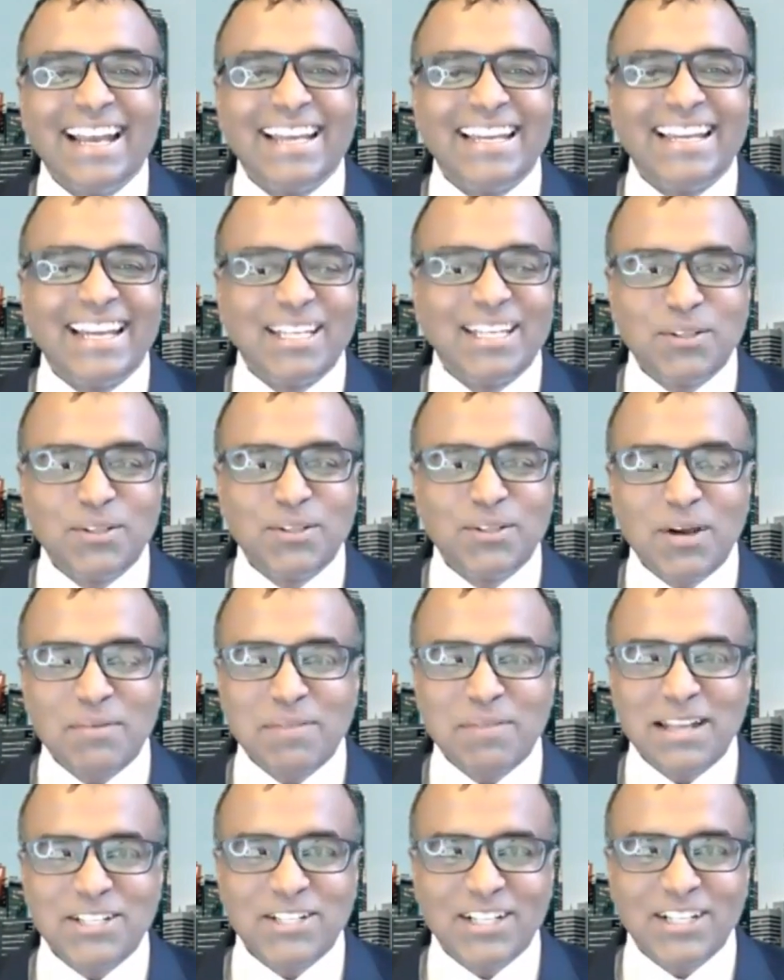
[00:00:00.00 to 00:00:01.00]
Yeah, you were
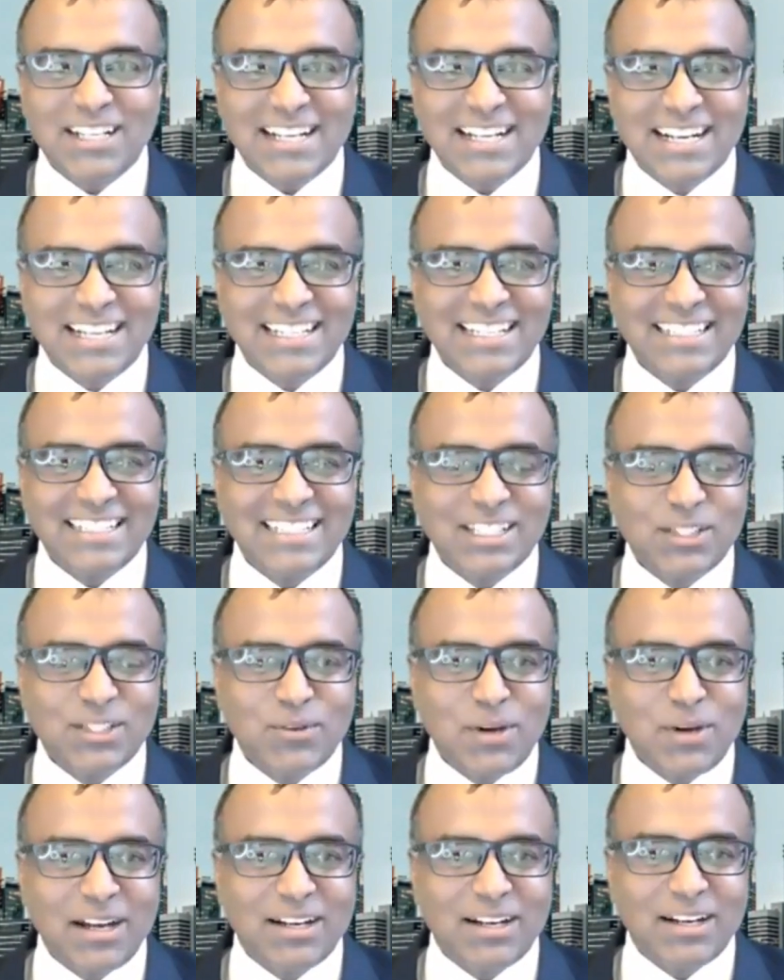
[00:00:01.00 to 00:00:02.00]
mentioning earlier that you
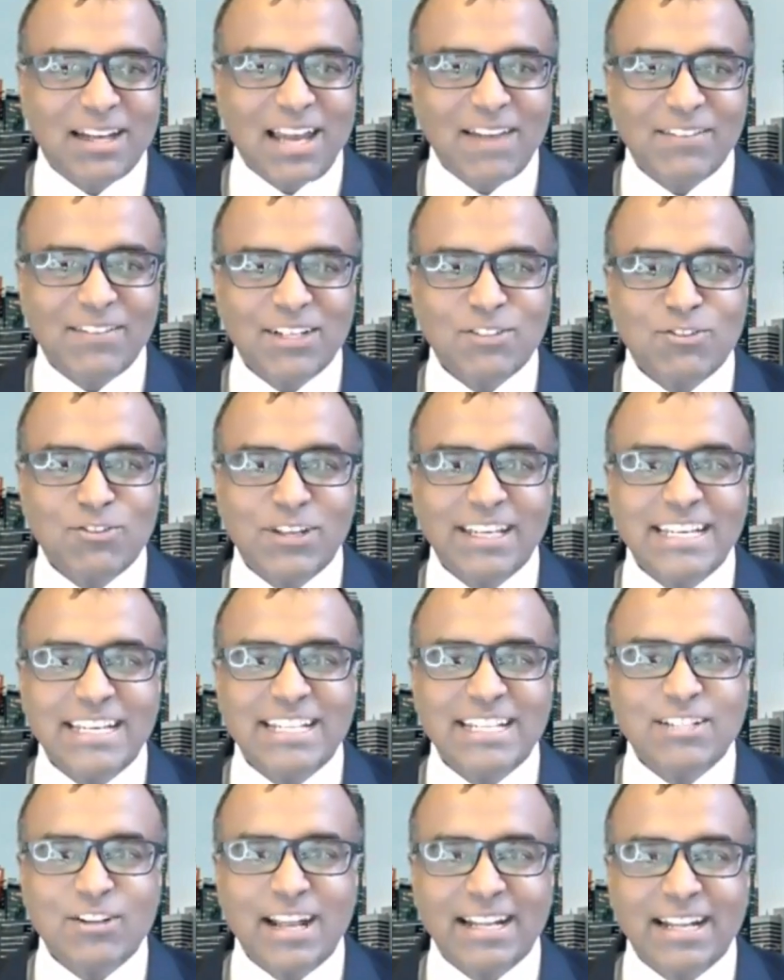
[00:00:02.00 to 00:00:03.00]
were having tricky
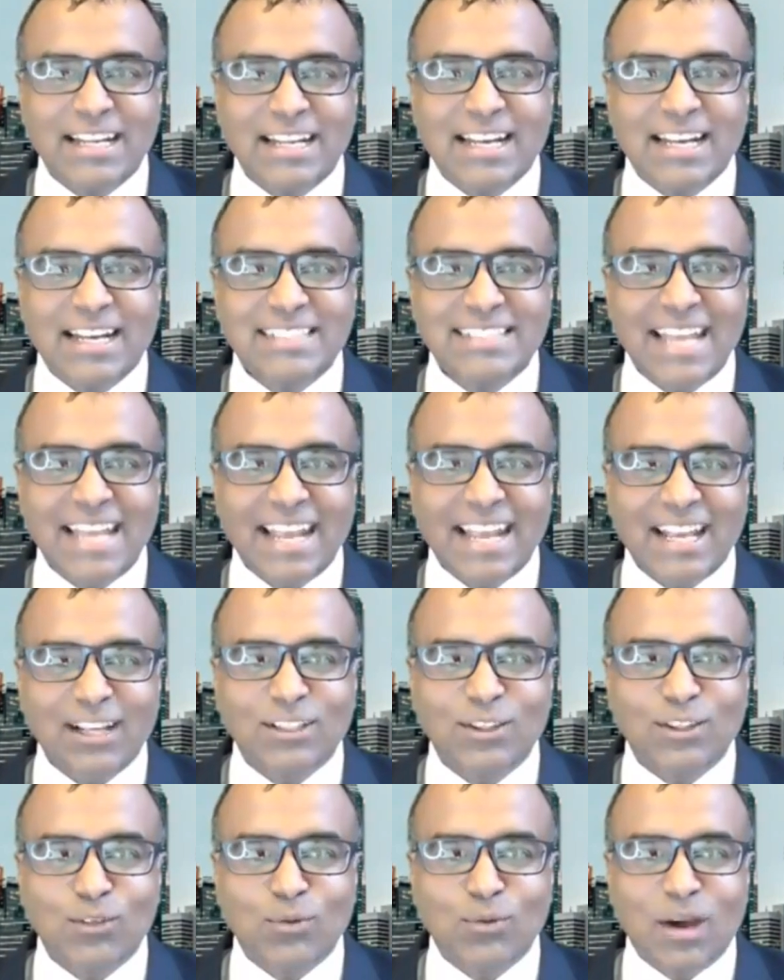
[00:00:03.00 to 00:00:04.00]
tech
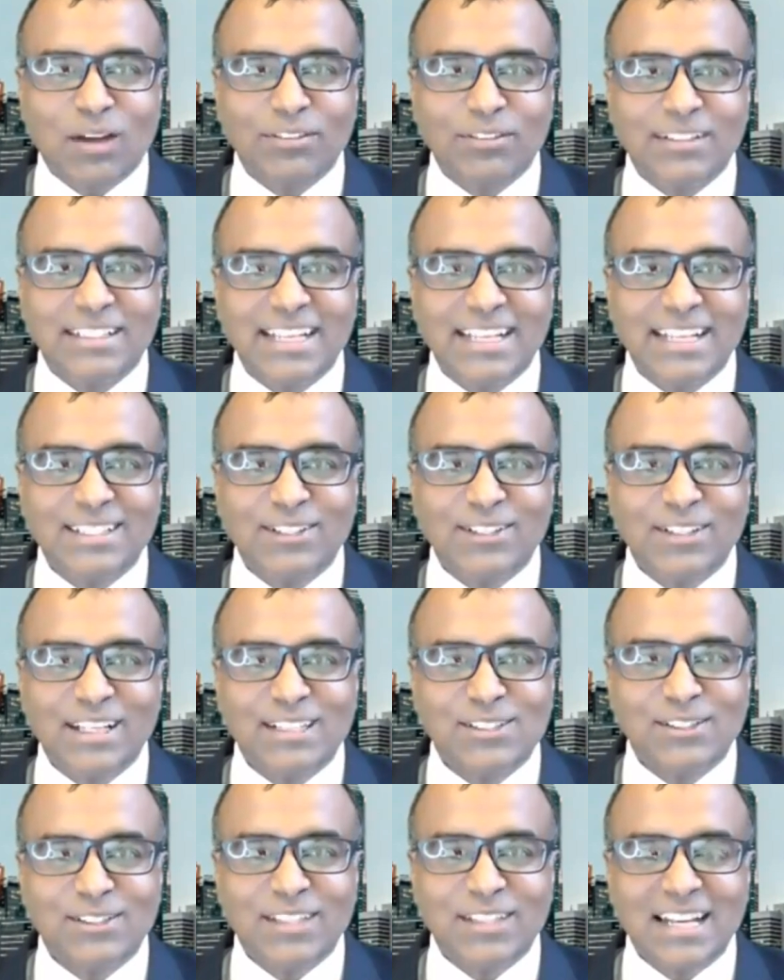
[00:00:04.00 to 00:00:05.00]
throughout the day today.
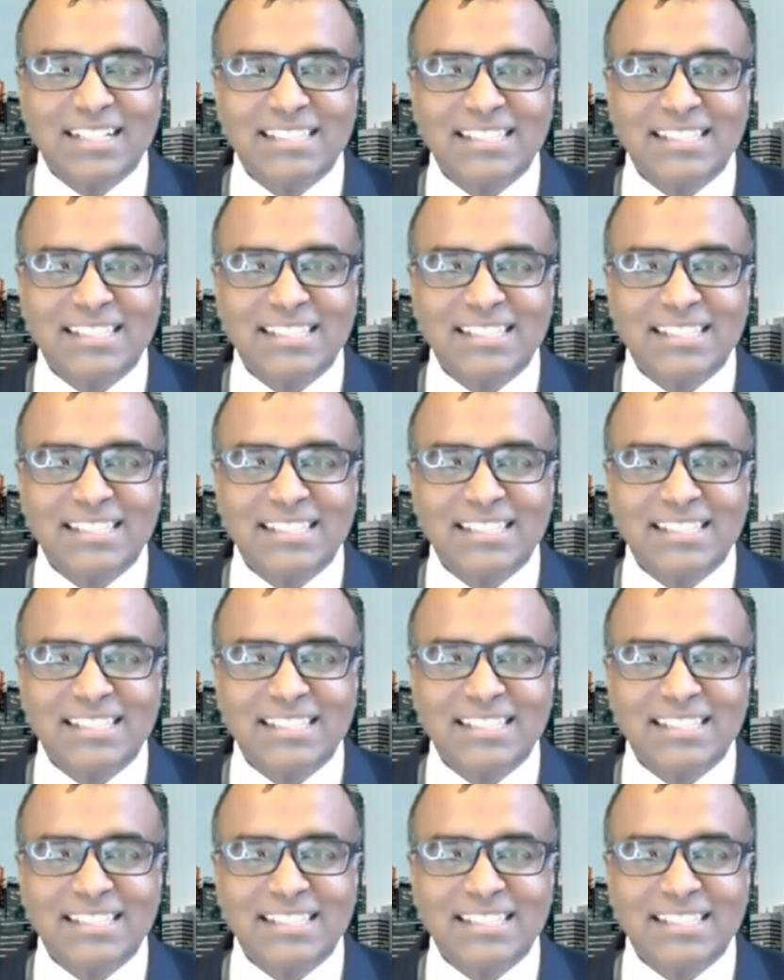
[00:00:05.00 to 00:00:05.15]
So that's